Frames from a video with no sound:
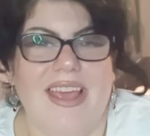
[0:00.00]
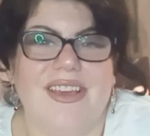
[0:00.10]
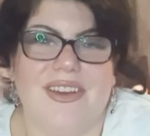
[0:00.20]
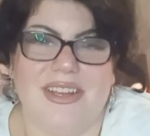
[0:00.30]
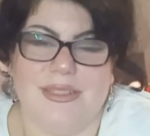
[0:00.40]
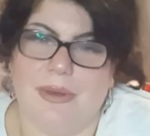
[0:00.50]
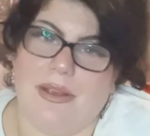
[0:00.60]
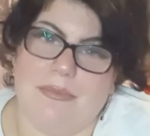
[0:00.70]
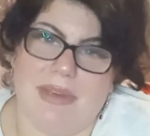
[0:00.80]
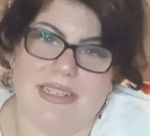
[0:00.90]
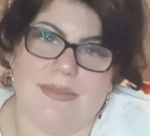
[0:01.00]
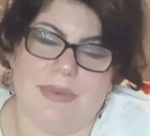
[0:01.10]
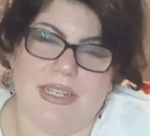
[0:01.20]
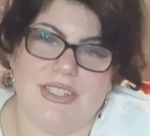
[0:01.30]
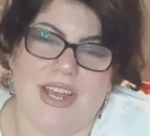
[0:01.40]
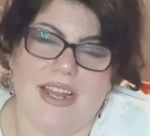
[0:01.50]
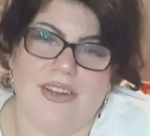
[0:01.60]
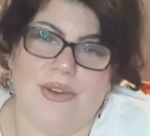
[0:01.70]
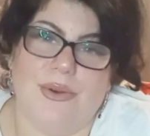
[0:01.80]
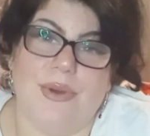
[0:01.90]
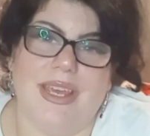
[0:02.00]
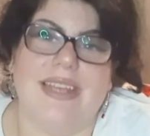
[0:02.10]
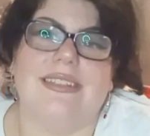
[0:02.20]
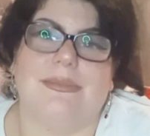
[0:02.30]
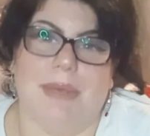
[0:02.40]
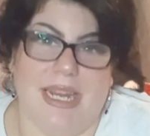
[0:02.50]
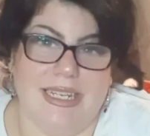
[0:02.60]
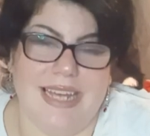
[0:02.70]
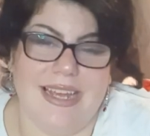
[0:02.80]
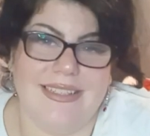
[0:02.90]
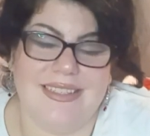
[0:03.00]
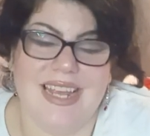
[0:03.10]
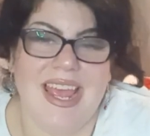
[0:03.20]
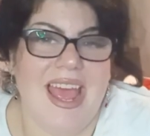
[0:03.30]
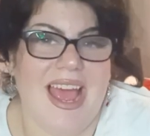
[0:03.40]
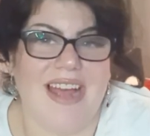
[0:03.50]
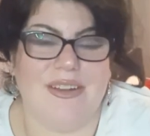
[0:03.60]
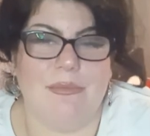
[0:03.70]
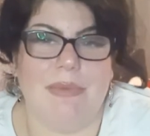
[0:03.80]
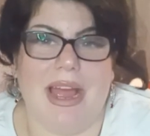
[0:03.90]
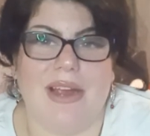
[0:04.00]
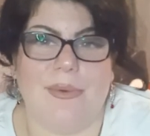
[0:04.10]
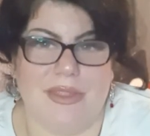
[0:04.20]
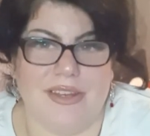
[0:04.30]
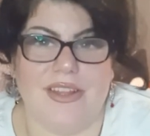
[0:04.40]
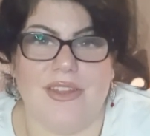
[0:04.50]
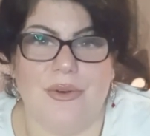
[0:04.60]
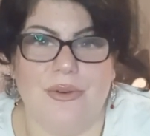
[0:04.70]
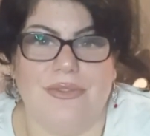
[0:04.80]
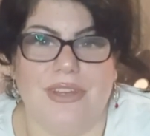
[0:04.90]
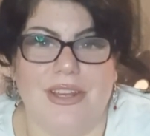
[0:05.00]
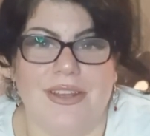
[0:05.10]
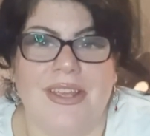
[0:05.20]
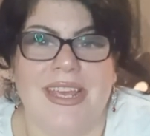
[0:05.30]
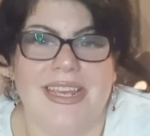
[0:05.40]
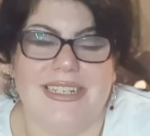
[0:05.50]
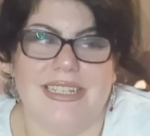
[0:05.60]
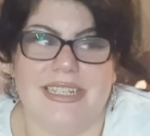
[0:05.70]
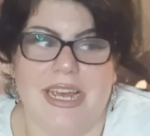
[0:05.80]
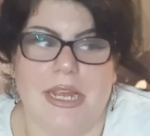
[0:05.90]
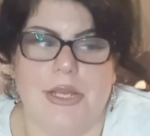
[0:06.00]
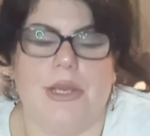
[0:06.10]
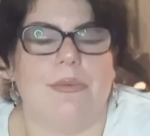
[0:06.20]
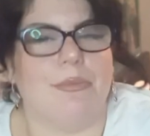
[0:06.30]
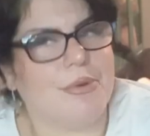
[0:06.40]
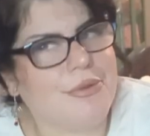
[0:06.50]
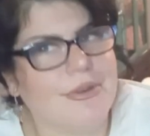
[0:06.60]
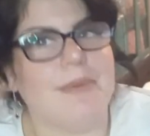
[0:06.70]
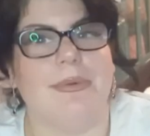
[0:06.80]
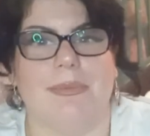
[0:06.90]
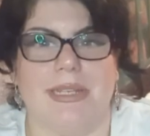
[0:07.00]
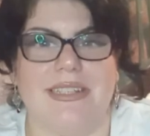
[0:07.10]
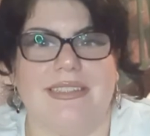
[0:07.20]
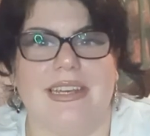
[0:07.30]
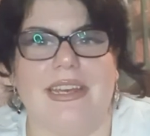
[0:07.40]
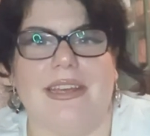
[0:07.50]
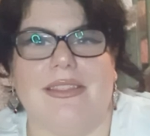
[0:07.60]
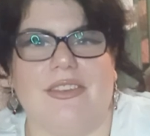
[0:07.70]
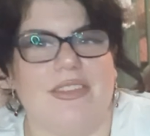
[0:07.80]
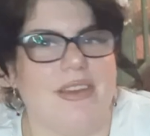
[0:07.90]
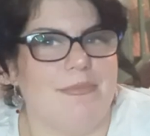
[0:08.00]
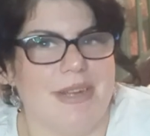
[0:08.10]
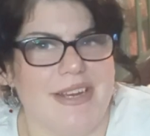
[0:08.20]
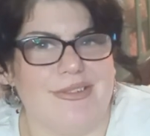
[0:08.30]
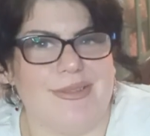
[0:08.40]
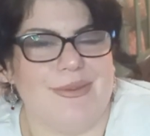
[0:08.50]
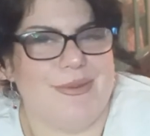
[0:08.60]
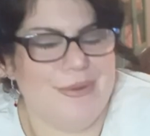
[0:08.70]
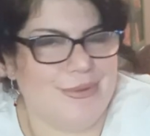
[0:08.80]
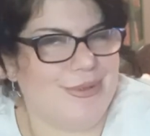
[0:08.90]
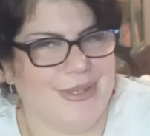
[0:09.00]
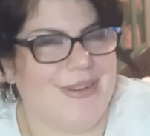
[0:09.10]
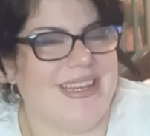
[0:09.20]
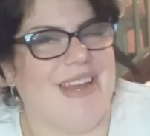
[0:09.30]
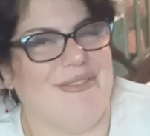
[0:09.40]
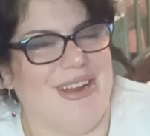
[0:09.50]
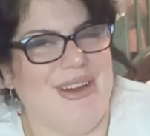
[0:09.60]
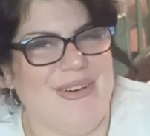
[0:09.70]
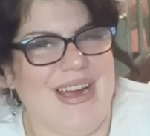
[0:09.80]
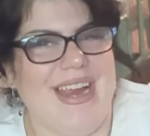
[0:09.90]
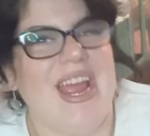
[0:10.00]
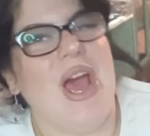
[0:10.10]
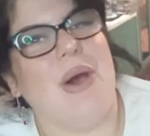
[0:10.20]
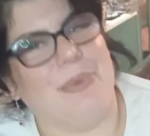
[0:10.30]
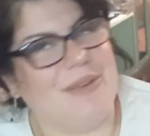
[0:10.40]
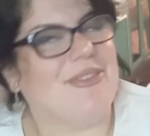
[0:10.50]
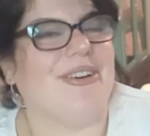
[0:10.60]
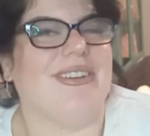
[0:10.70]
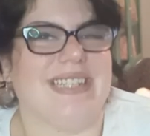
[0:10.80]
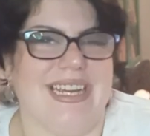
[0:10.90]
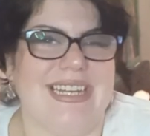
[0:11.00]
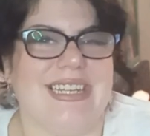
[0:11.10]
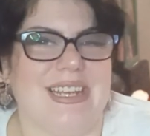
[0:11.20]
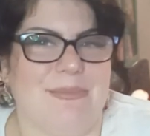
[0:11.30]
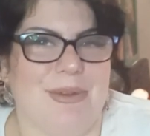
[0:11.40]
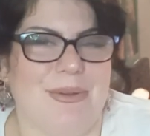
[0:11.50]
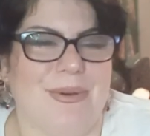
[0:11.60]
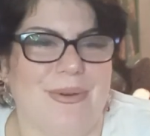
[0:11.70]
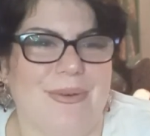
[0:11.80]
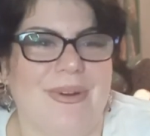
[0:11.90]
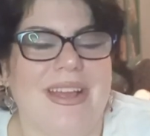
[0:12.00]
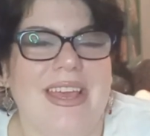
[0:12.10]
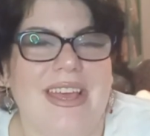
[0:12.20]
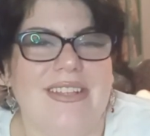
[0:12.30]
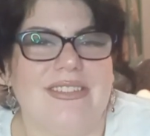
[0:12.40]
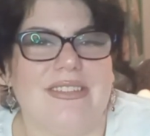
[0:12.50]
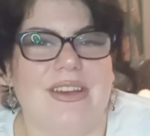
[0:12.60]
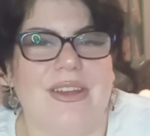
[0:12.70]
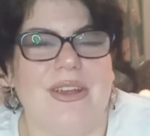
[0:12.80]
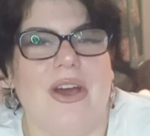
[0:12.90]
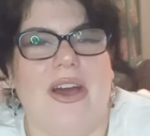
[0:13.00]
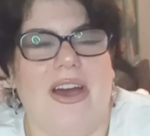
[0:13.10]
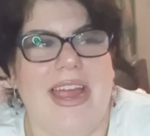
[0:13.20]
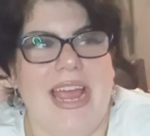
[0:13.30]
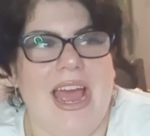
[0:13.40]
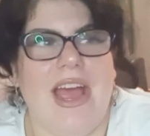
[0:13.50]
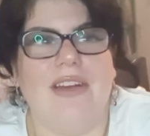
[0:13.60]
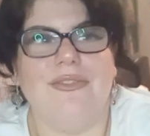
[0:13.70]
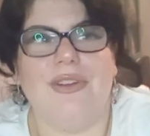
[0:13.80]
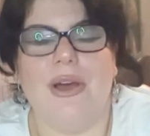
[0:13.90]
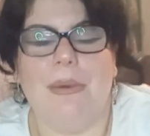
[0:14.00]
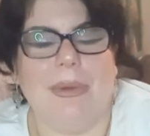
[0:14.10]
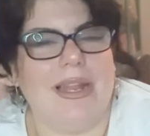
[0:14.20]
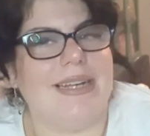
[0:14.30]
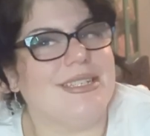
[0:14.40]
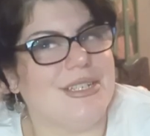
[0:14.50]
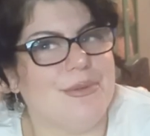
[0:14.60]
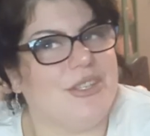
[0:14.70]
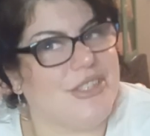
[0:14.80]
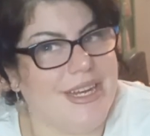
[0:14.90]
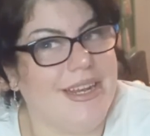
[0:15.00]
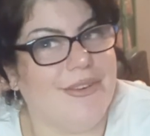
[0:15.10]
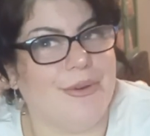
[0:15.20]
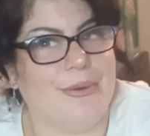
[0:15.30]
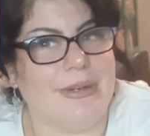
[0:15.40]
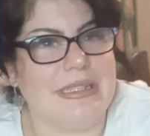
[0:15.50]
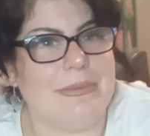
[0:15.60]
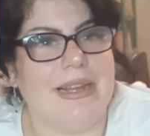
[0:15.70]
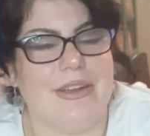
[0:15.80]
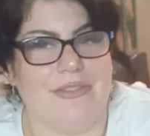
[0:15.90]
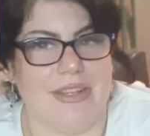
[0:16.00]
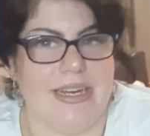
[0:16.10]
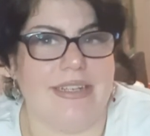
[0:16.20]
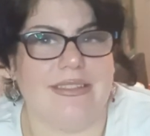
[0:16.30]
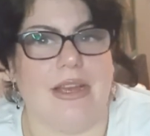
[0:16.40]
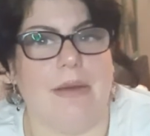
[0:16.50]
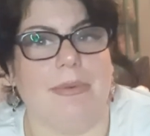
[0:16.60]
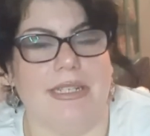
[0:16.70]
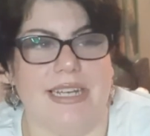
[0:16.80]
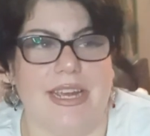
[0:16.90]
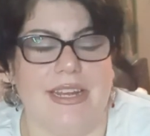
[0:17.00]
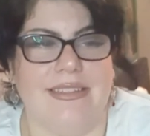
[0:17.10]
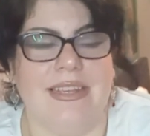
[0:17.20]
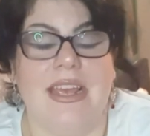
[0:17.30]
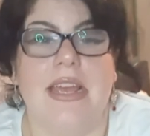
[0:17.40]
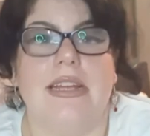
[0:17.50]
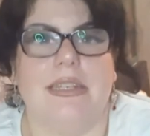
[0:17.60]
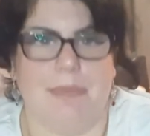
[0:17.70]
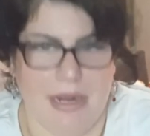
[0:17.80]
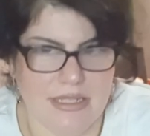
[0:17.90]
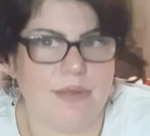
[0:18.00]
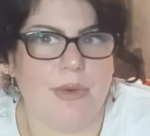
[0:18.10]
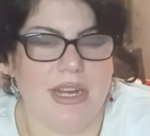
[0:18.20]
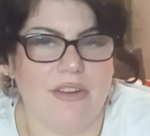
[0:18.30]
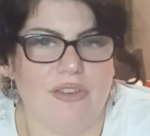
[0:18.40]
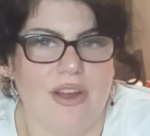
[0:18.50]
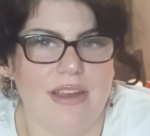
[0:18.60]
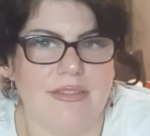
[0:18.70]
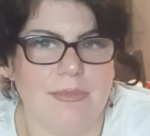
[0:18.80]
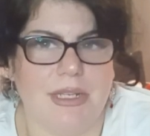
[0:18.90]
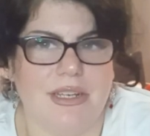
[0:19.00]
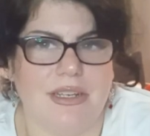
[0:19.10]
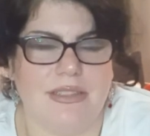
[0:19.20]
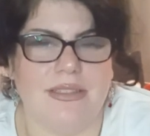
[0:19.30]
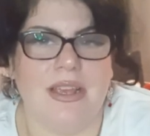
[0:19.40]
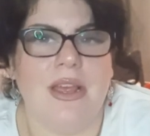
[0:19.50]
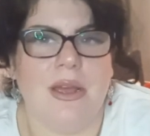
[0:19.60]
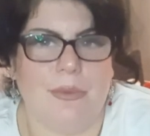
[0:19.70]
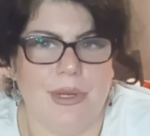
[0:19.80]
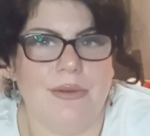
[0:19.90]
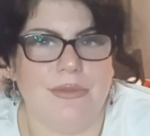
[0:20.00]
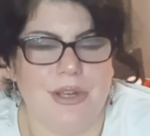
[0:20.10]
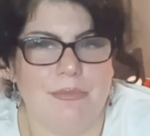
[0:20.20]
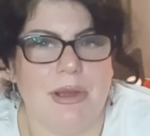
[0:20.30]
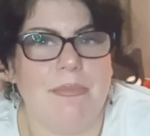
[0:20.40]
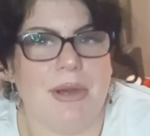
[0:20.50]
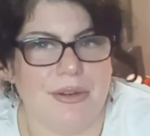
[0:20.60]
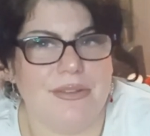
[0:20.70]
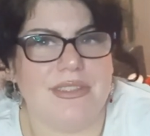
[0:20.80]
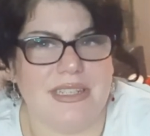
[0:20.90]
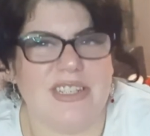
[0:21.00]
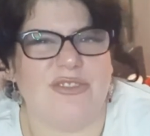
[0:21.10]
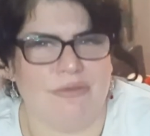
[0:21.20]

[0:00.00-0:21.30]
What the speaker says: guys, welcome back to my channel. It's me, Dest, and I'm back with another haul for you. Today, you can probably see it, the thumbnail's also giving it away. We've got a Temu haul. So I have got a plan to do a Shein haul as well over the next couple of days, depending when it arrives, because we all know my postie is